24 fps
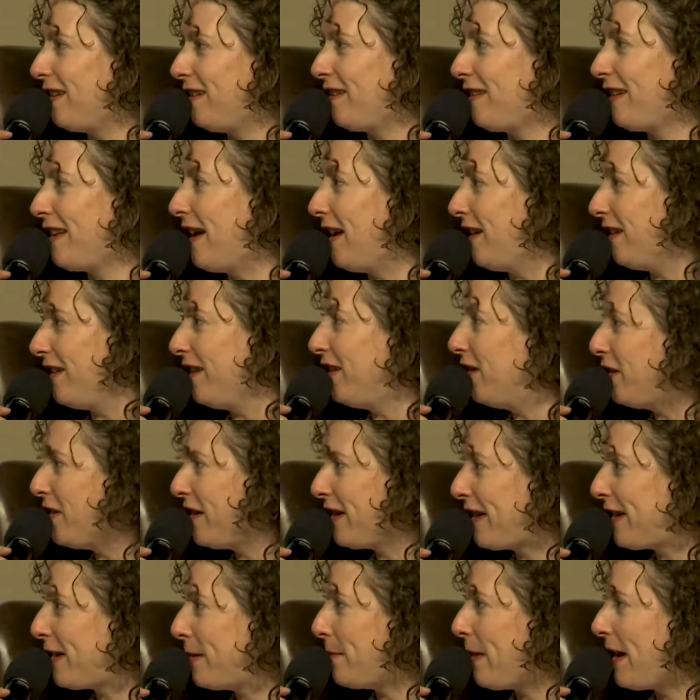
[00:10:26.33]
saying, you know,
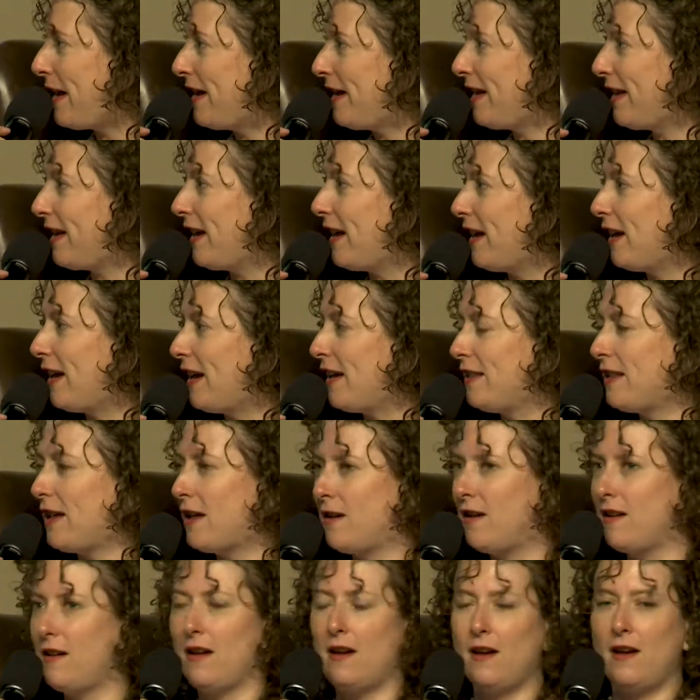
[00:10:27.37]
this is amazing. And
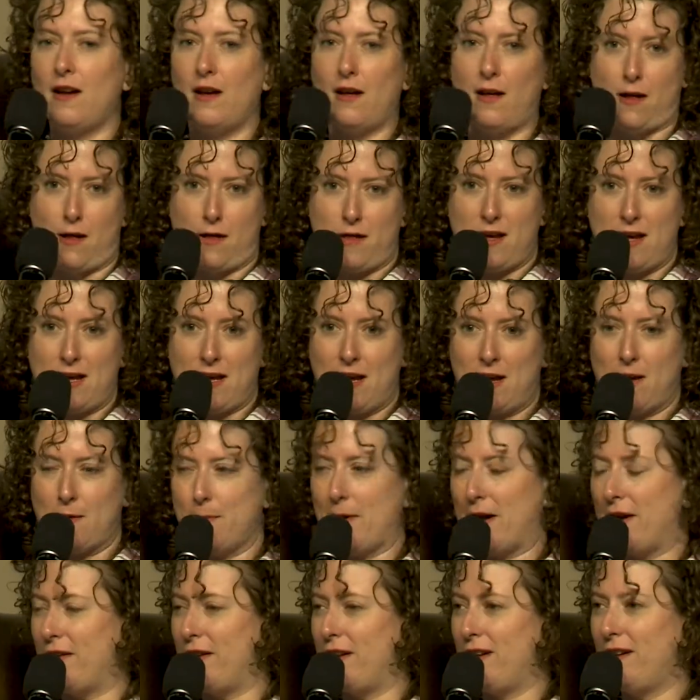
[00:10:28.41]
then thinking
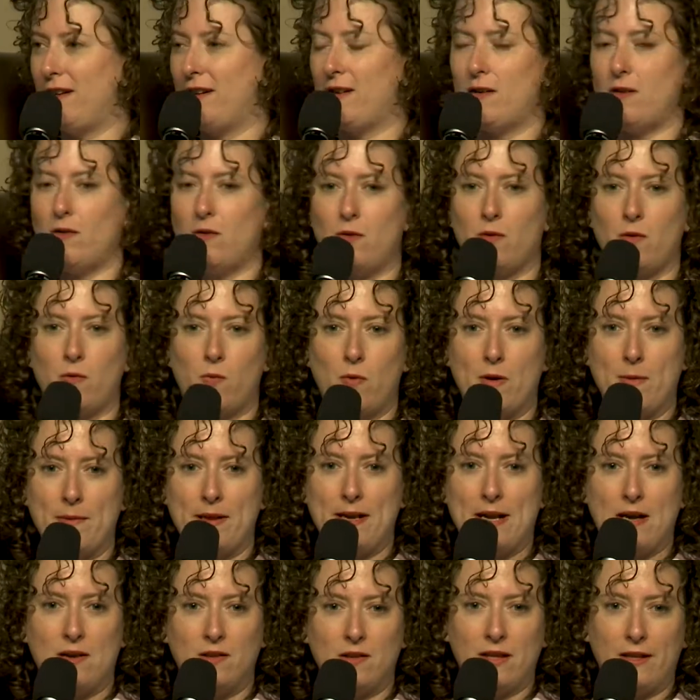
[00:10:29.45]
about it,
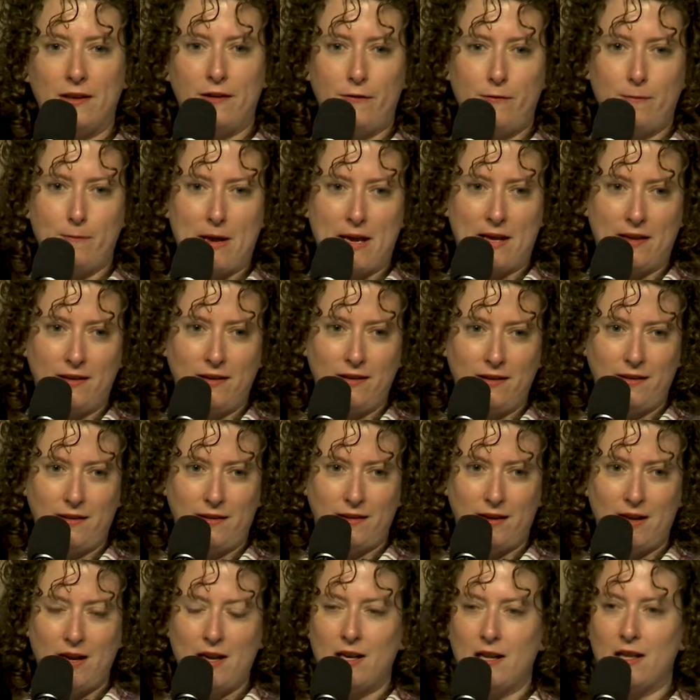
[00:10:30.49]
women outlive men.
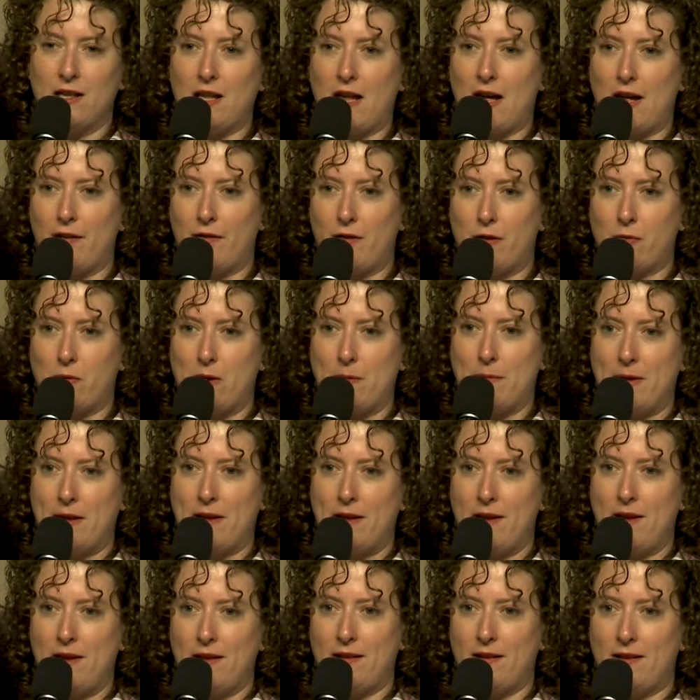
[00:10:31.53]
A lot of the
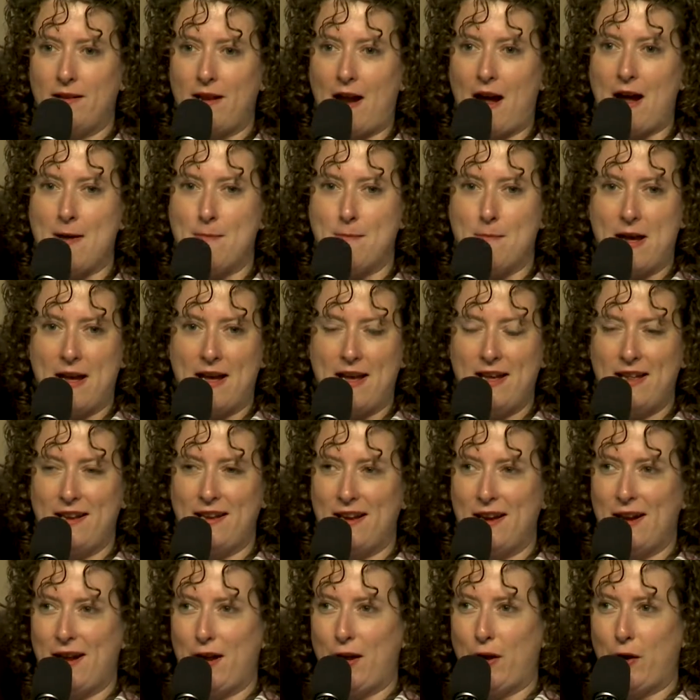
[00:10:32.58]
women I met
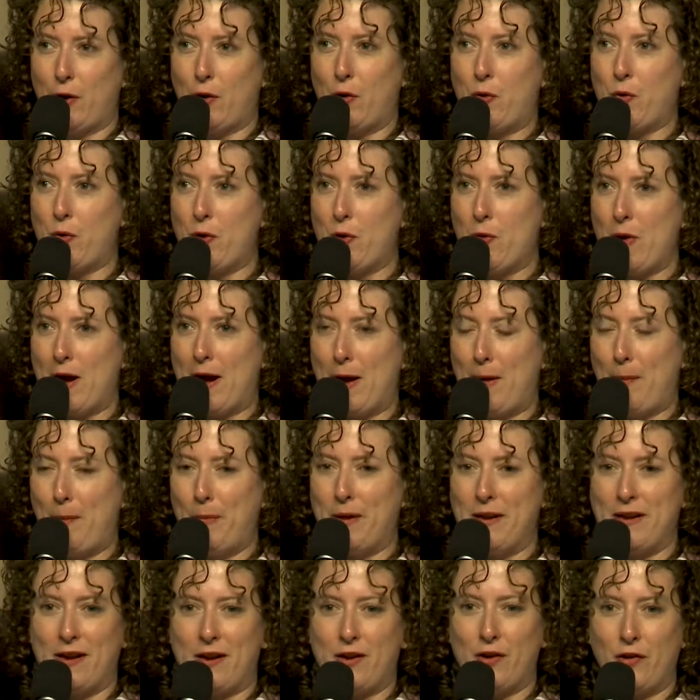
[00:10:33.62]
grew
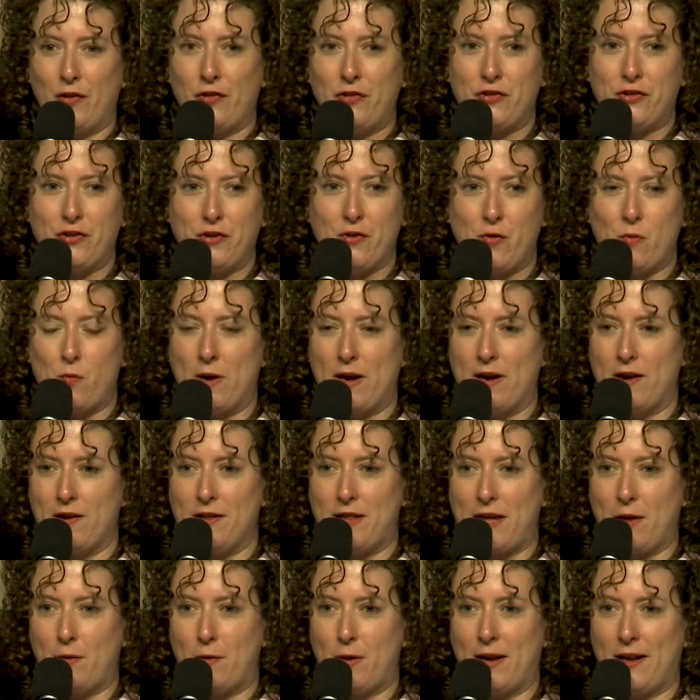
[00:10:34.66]
up in a culture where
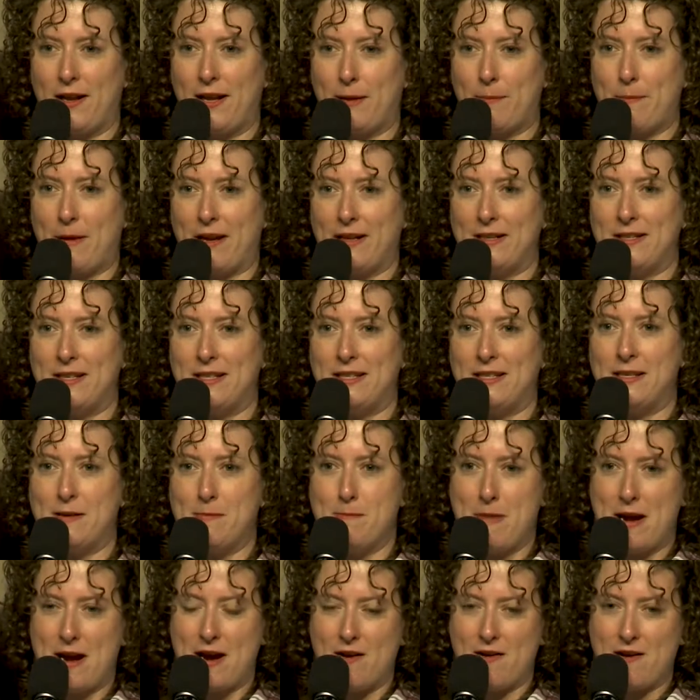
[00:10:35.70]
they were expected to
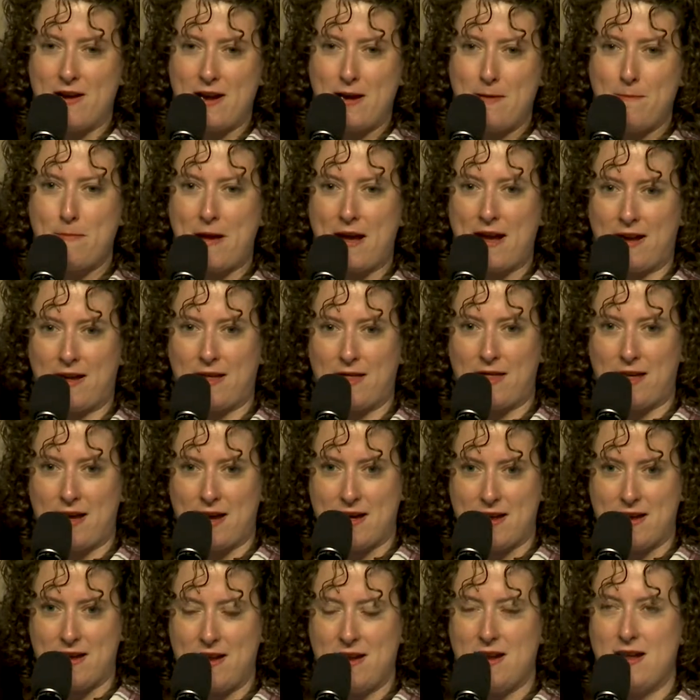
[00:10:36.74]
marry. Back
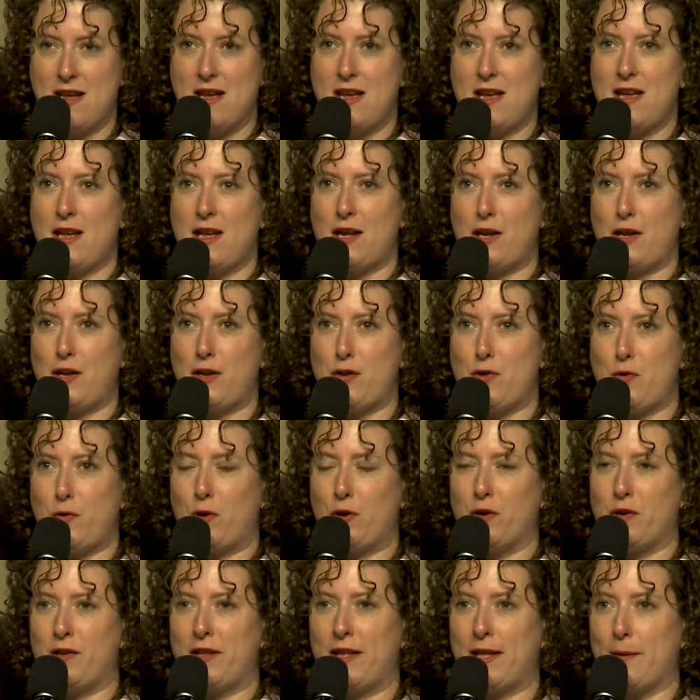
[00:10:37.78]
then, you
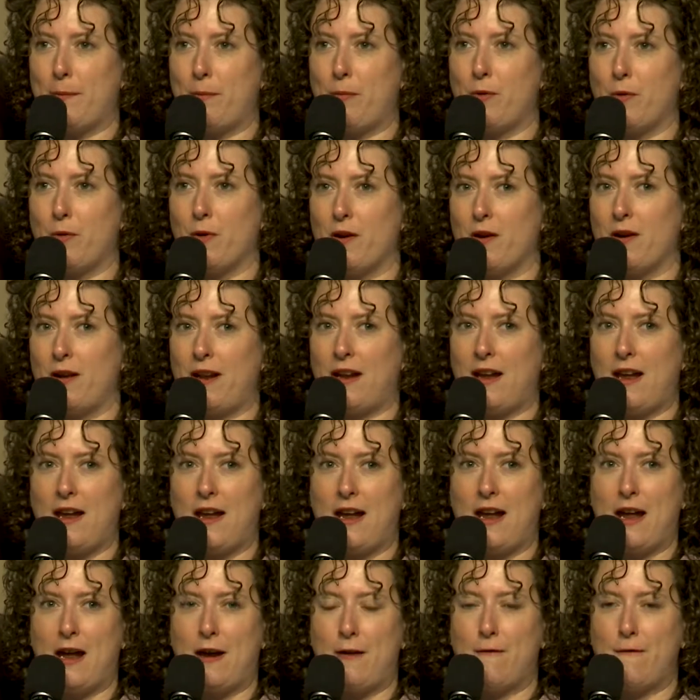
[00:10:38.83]
could support
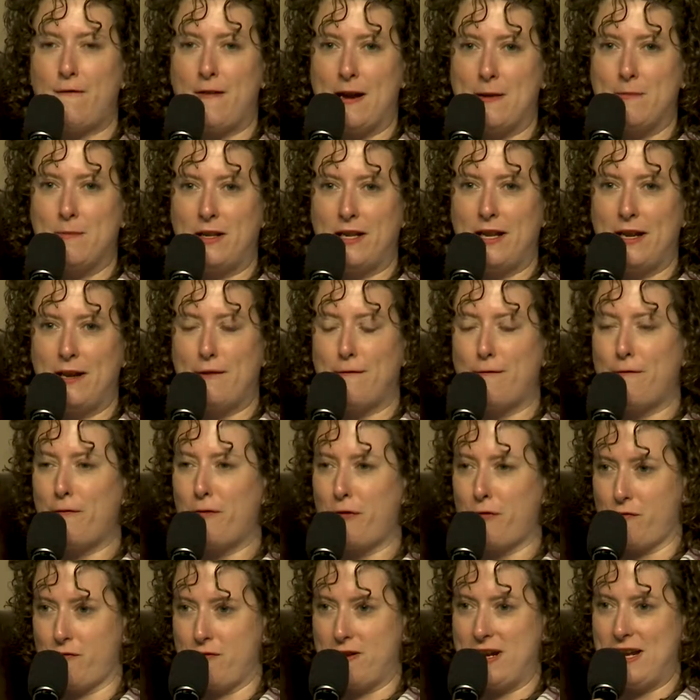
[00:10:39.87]
a family of
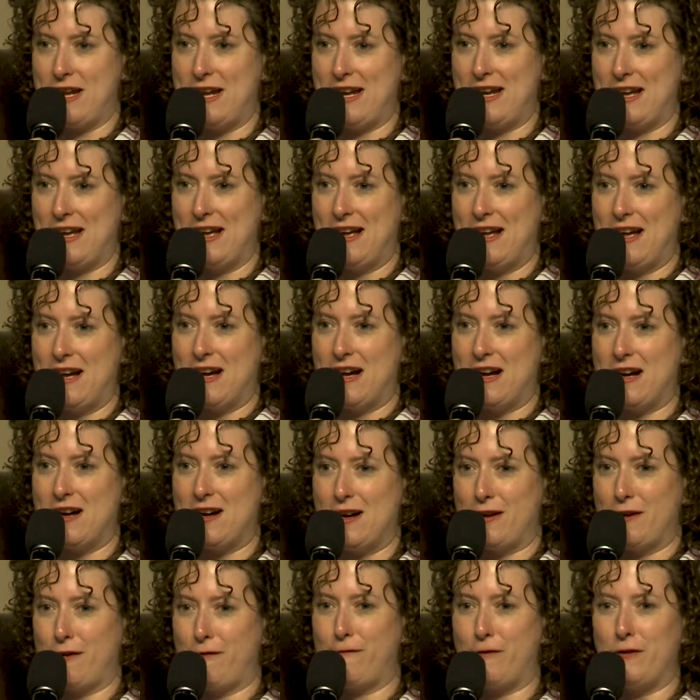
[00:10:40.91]
three
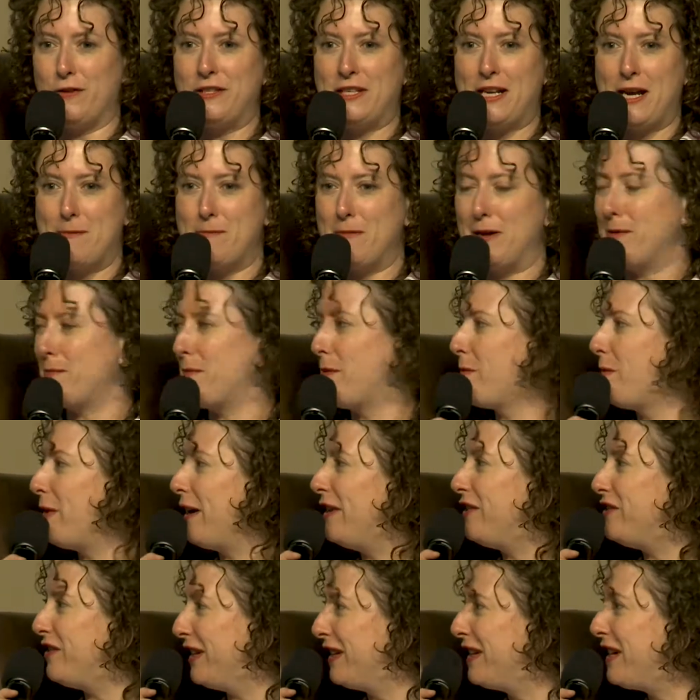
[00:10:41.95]
on a full-time minimum
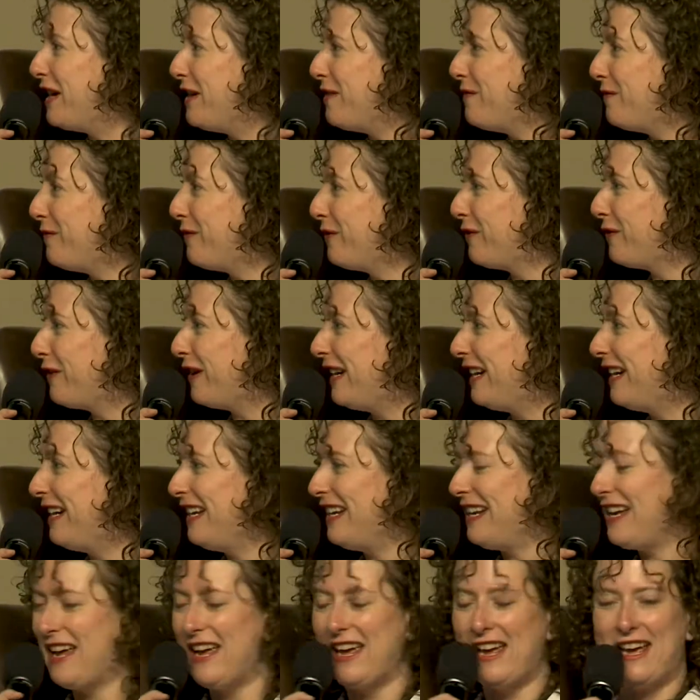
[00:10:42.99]
wage income,
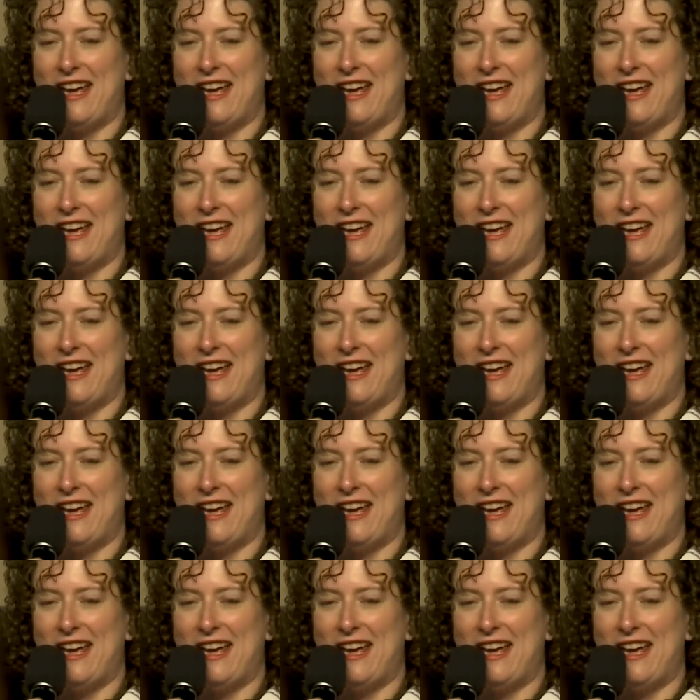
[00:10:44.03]
right?